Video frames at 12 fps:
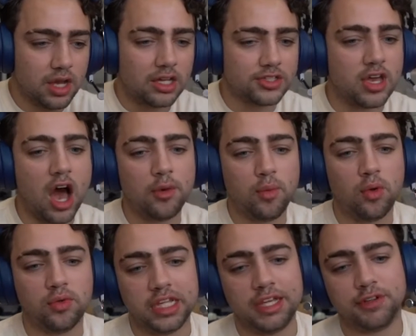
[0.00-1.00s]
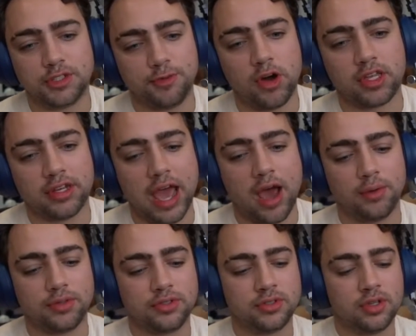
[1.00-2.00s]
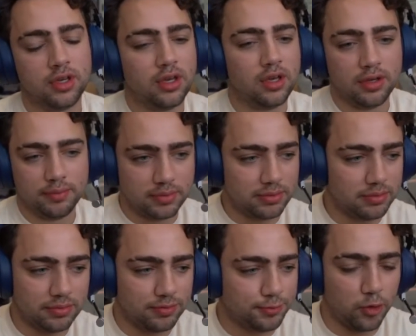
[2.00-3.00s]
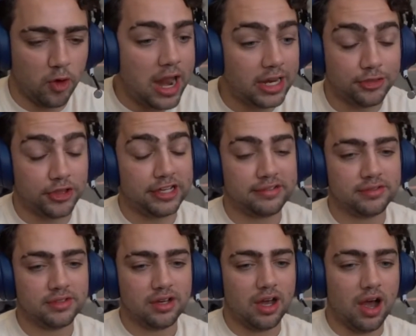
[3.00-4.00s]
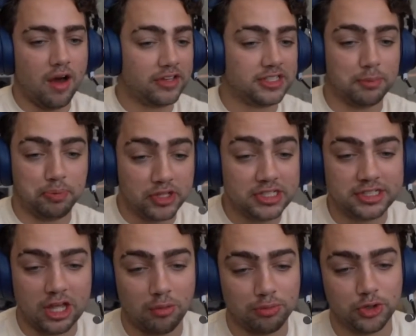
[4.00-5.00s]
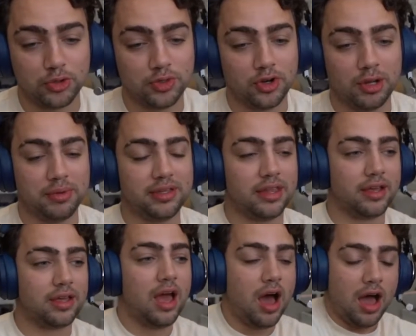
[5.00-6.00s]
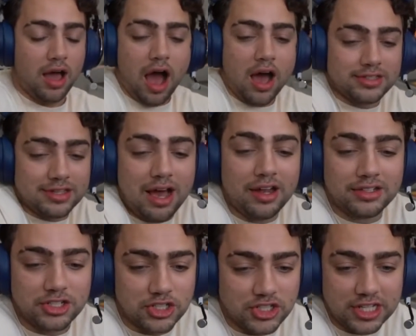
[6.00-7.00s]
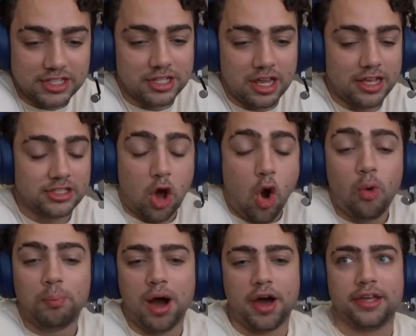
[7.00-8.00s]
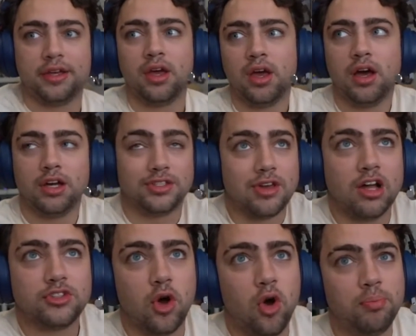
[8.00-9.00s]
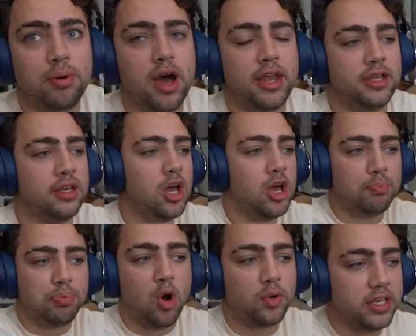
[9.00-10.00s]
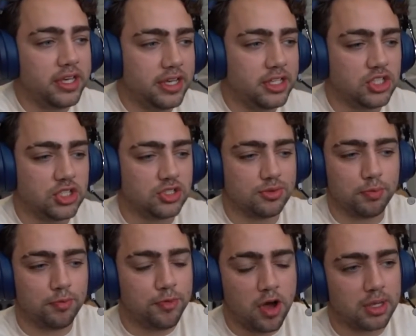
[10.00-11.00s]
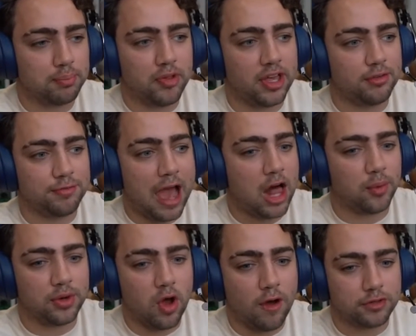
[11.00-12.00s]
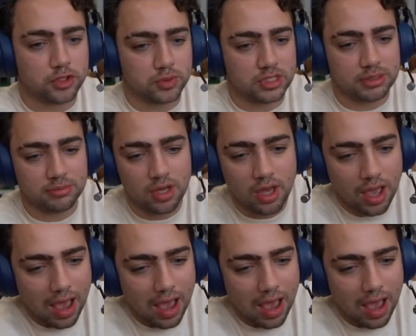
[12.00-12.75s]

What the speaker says: Hassan won't leave his fucking house for anything unless the police tell him to. You know what I mean? Like, Hassan just sits, he's a homebody. Hassan's a homebody. Poki is just fucking playing Valorant off stream.